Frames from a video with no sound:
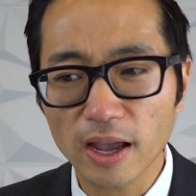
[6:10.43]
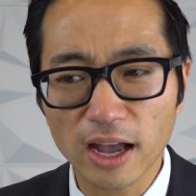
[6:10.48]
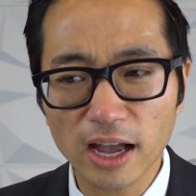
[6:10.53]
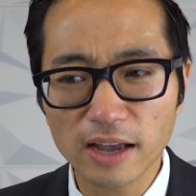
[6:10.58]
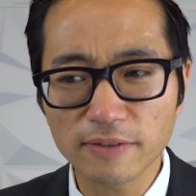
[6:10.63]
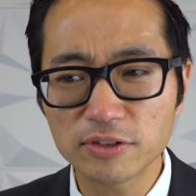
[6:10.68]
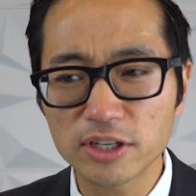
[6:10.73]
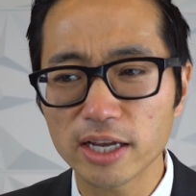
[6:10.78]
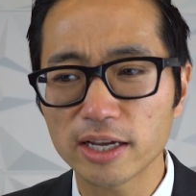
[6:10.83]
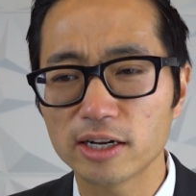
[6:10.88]

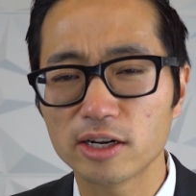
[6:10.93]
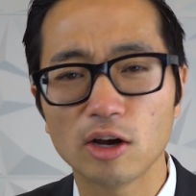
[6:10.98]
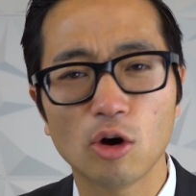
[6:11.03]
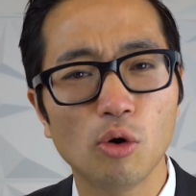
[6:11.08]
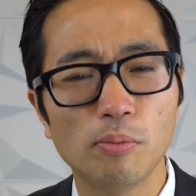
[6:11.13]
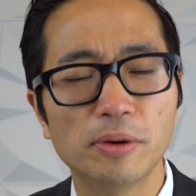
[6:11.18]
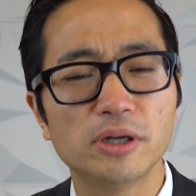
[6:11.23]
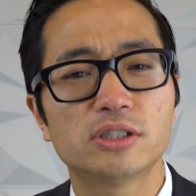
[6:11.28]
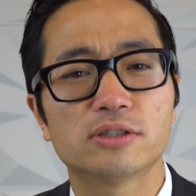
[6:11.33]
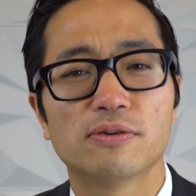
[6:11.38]
I've taken a
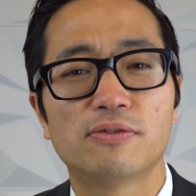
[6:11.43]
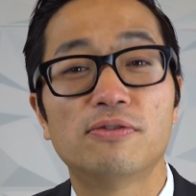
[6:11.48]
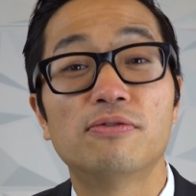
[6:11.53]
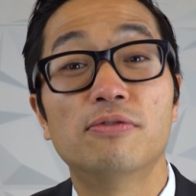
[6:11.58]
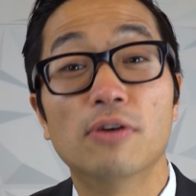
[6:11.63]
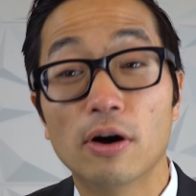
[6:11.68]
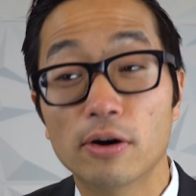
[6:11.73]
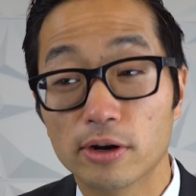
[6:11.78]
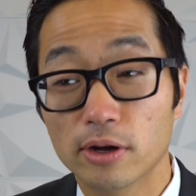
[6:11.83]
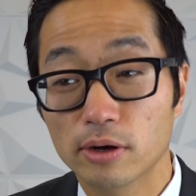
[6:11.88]
whole bunch of
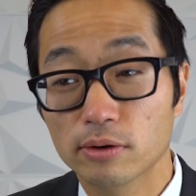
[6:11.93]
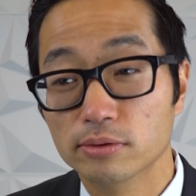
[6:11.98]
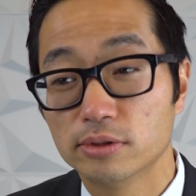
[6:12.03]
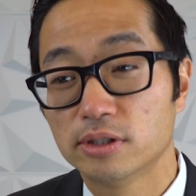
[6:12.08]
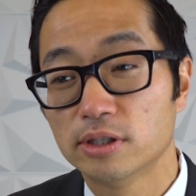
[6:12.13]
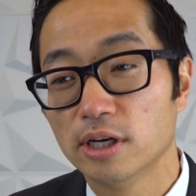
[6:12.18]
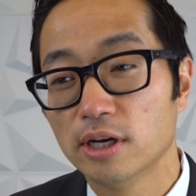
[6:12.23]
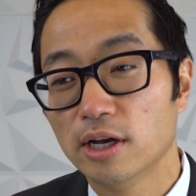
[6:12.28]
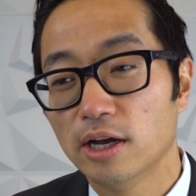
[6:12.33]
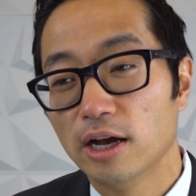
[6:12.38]

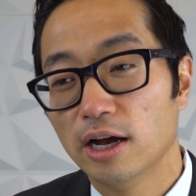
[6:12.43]
photos.